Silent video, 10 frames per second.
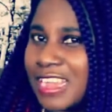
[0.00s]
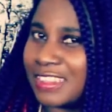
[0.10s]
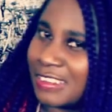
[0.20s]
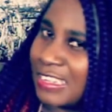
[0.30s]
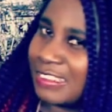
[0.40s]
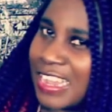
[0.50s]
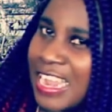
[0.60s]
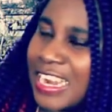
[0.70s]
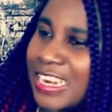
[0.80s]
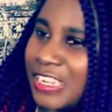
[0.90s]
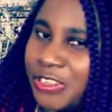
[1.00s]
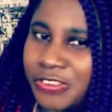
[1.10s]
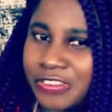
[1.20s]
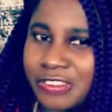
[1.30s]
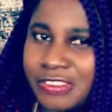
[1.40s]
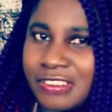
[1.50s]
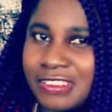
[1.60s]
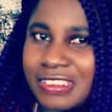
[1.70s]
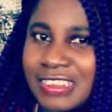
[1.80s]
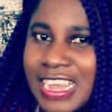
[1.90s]
at that time
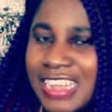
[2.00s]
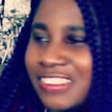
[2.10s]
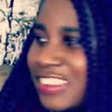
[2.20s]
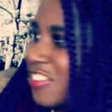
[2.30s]
I still